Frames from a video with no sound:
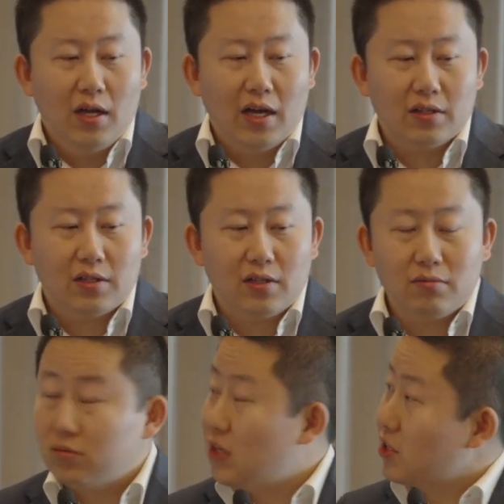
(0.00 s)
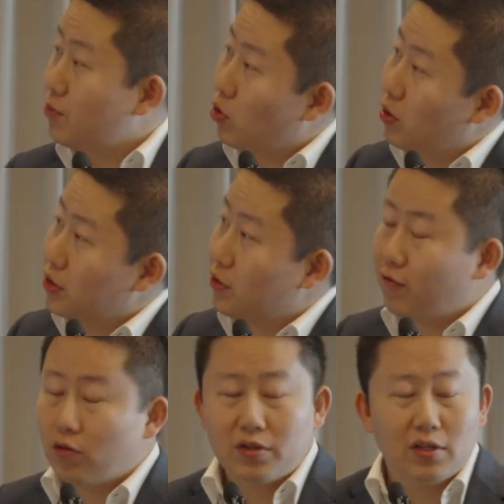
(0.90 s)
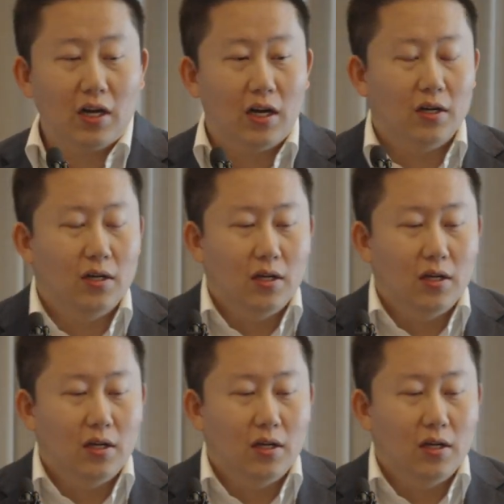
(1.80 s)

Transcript: And the last point, for the